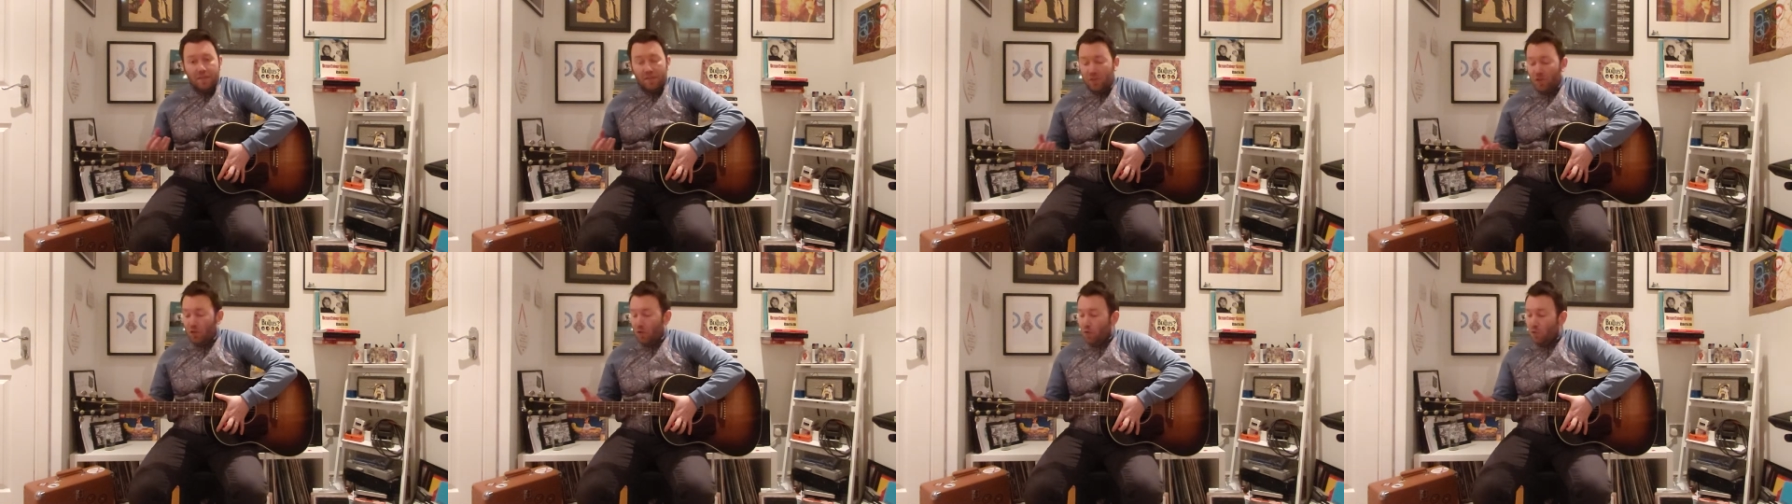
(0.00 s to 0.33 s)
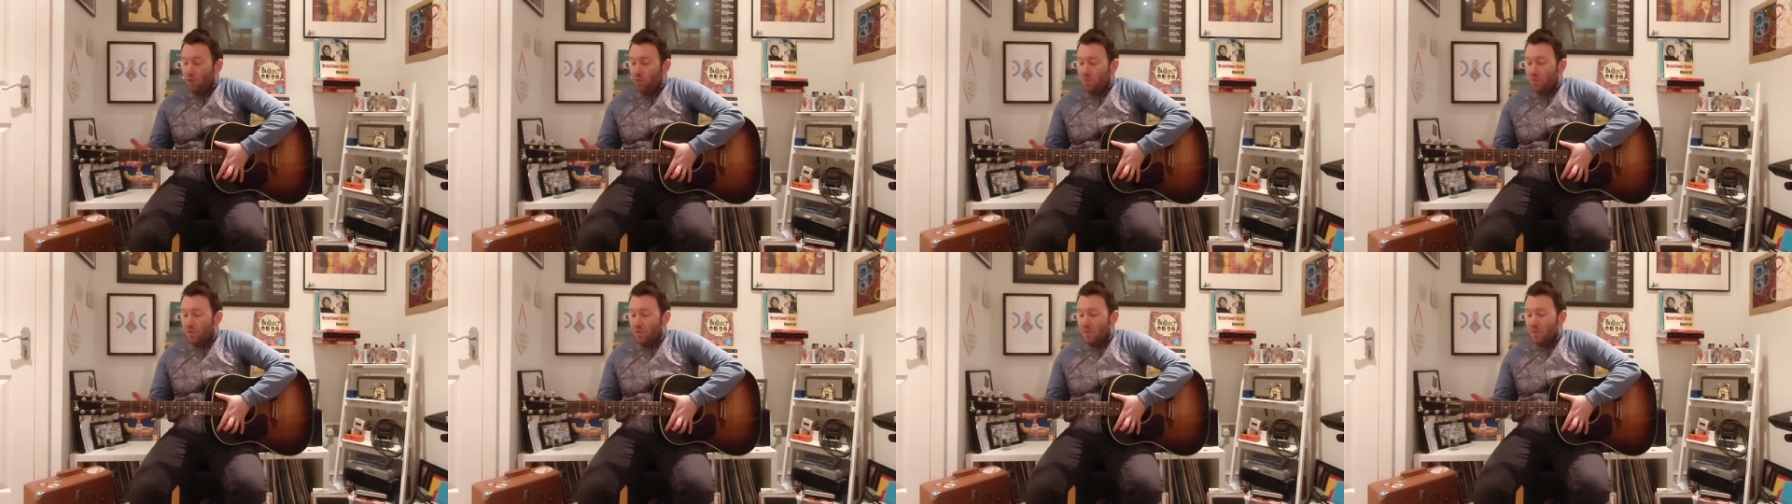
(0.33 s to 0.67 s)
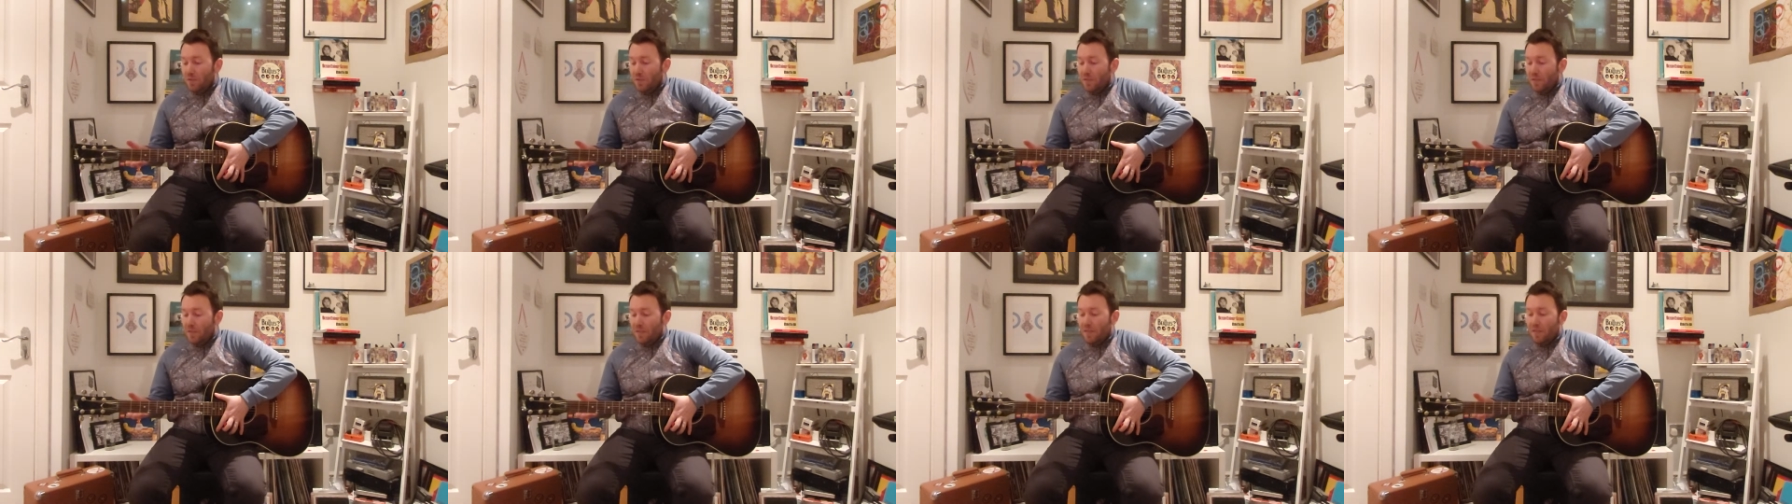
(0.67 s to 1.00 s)
or you're
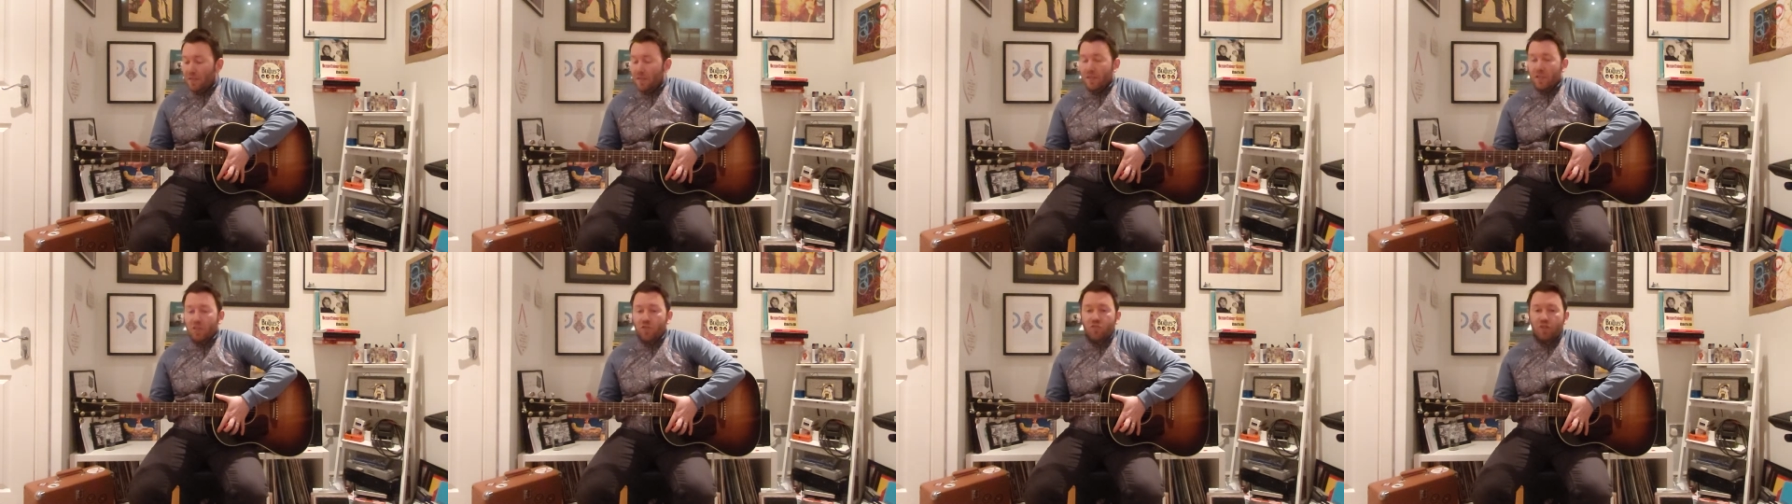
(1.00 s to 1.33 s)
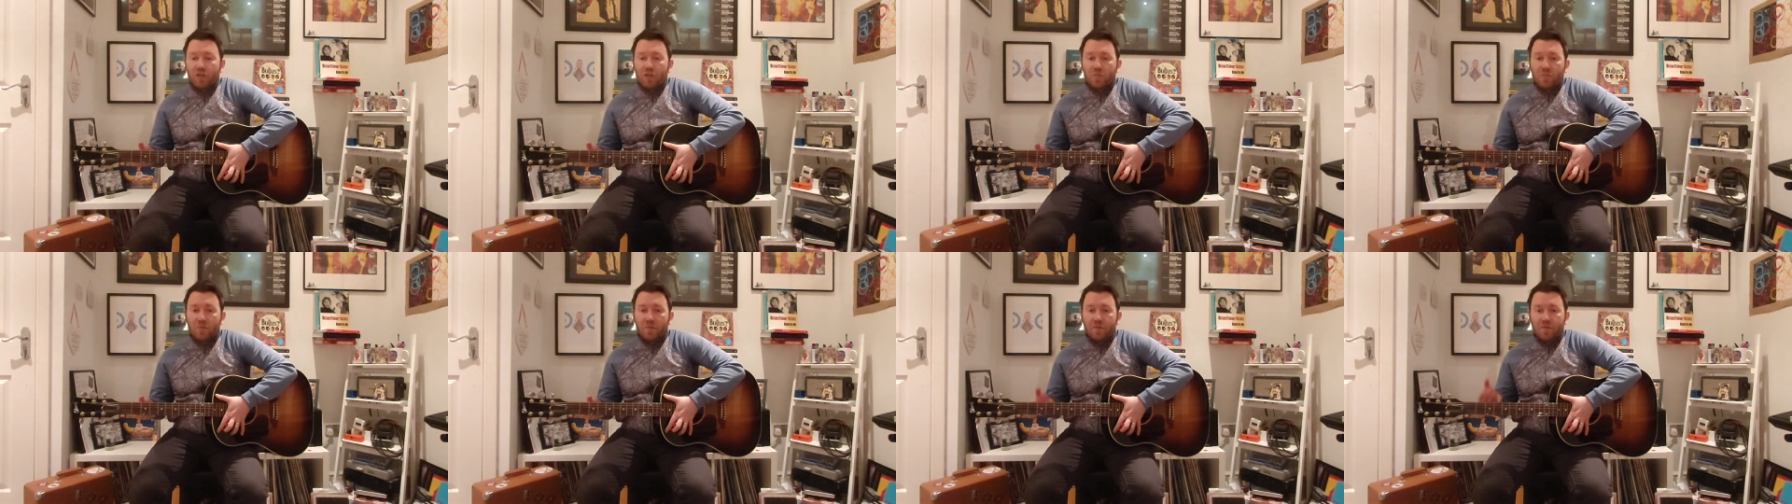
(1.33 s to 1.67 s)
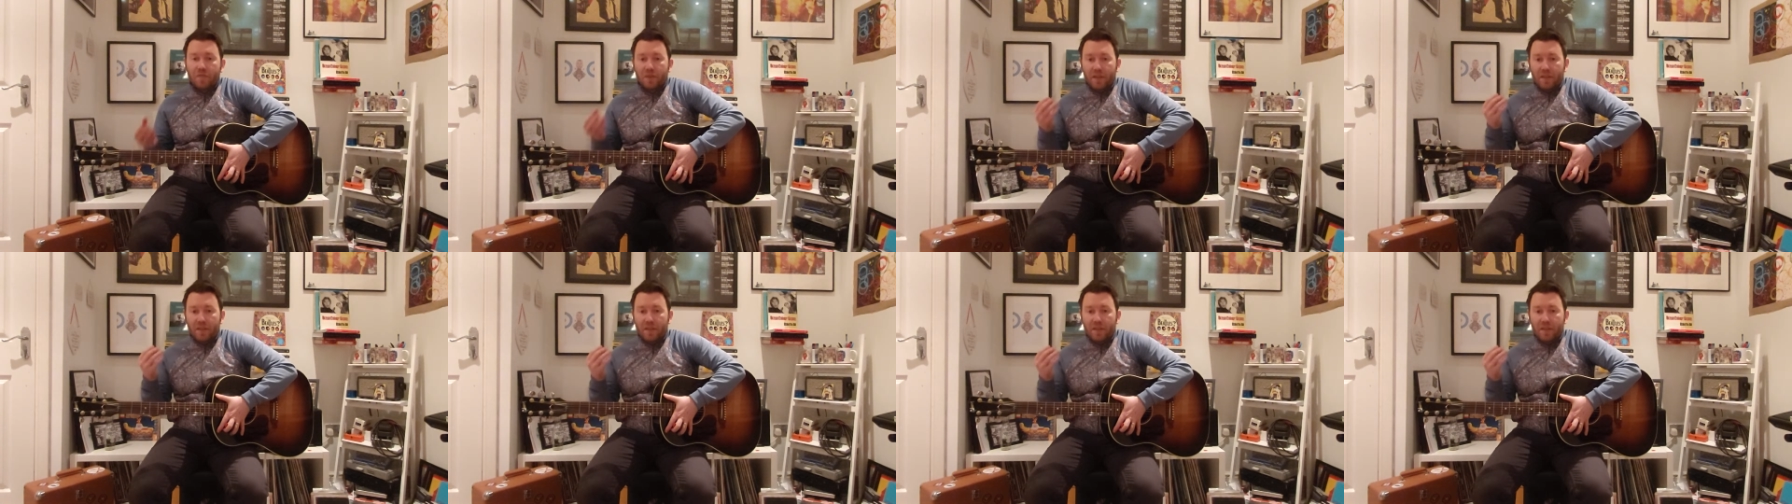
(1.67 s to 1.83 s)
holding the strings with.